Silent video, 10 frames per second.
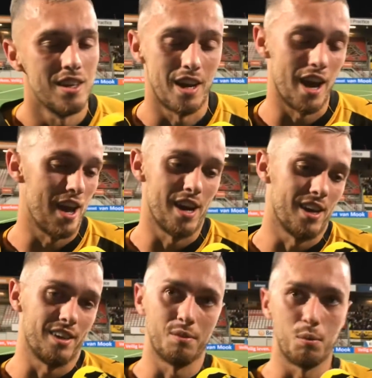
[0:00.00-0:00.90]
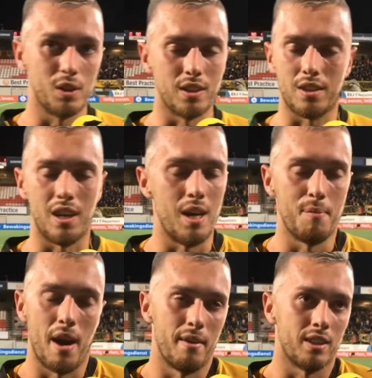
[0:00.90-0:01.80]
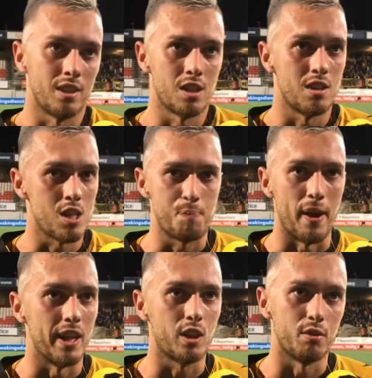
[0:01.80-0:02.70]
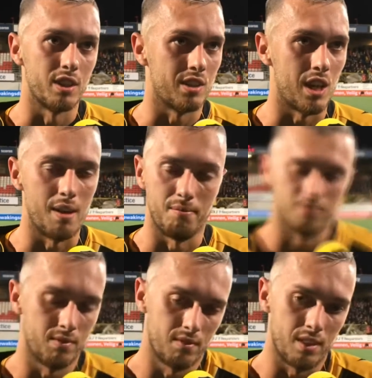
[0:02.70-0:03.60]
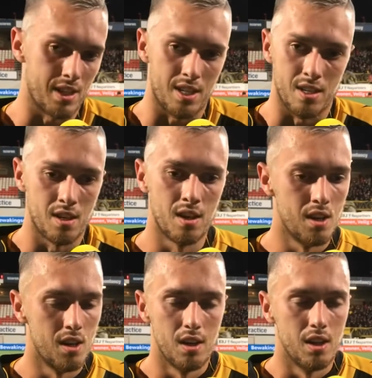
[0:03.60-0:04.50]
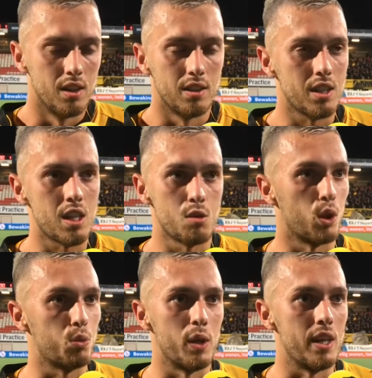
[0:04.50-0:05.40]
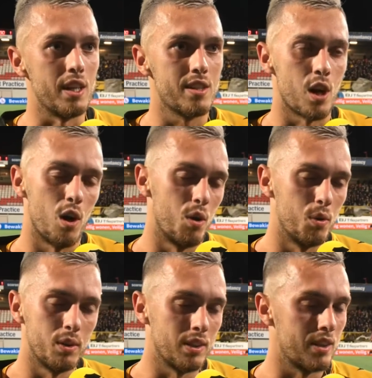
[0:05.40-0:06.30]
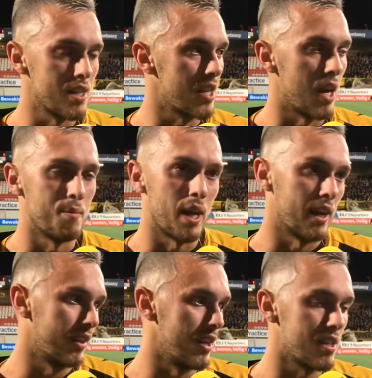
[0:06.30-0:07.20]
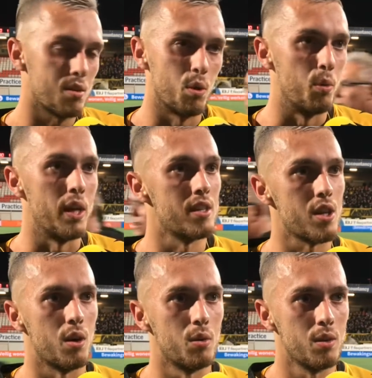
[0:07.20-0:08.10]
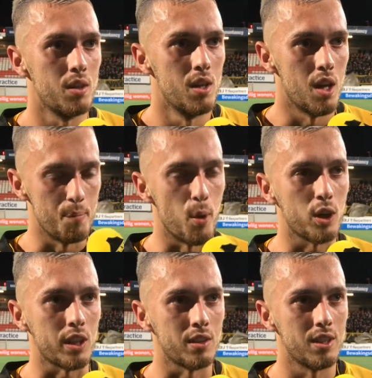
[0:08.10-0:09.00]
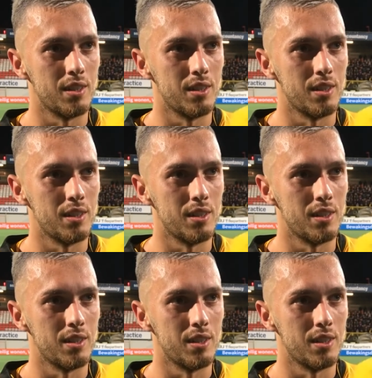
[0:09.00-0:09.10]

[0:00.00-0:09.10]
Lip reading: Yeah, with the team, everything, the spirit of the team, this is what we need. So in this game like this, we win, so important.